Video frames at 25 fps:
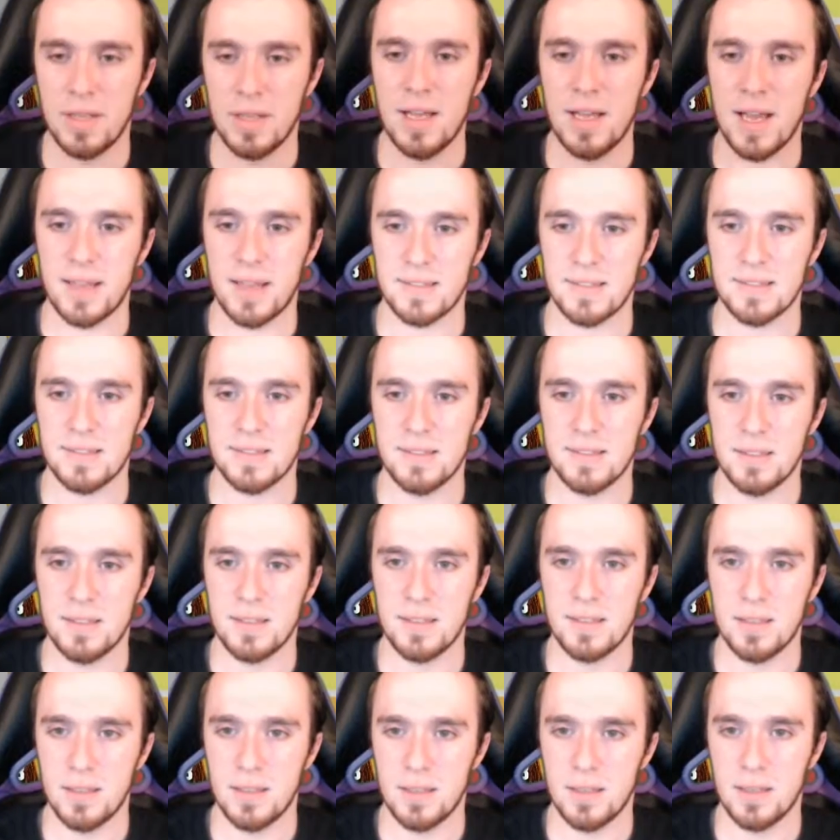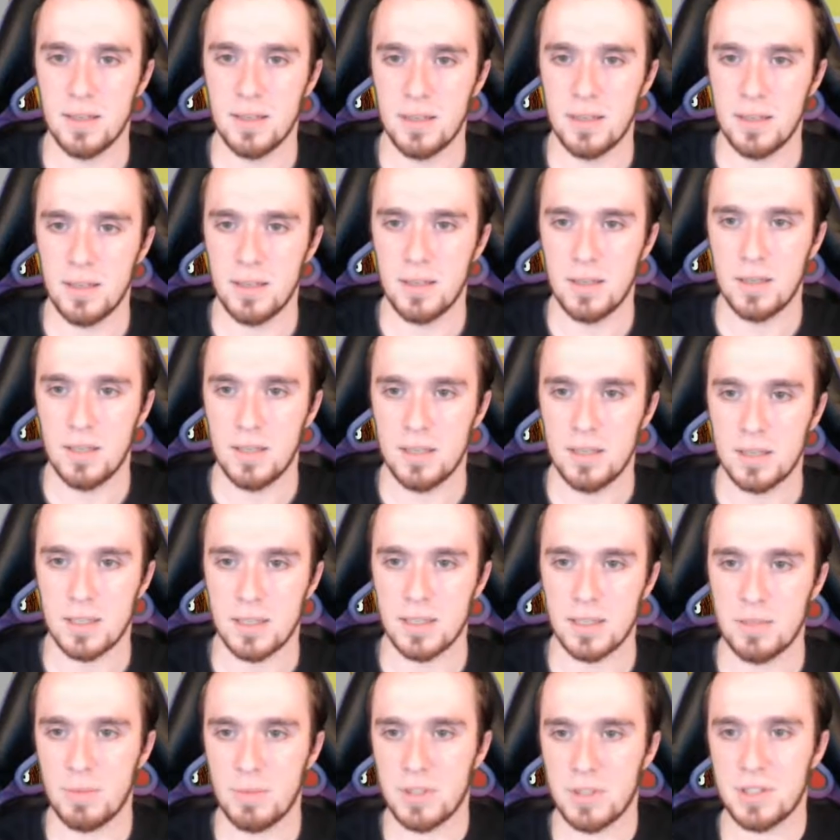Yes. Select
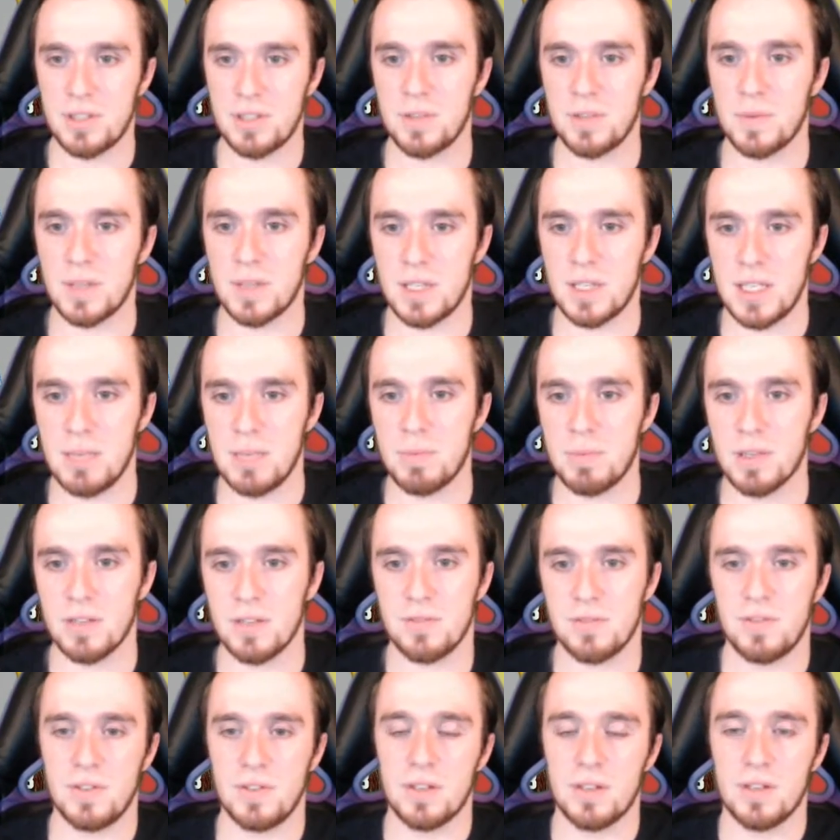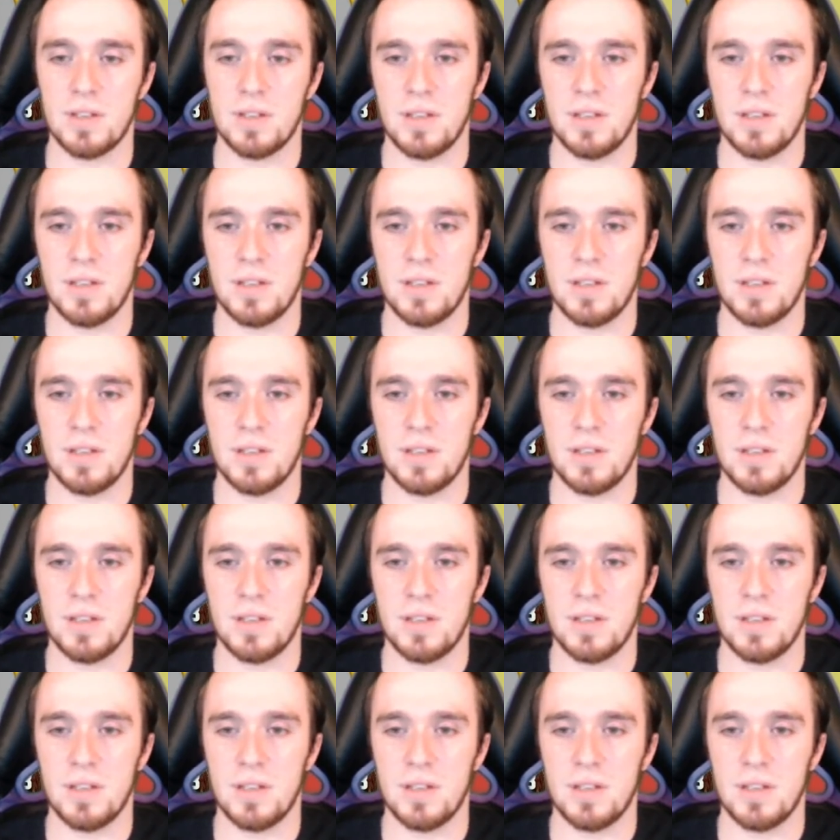the monster you want to keep on the field.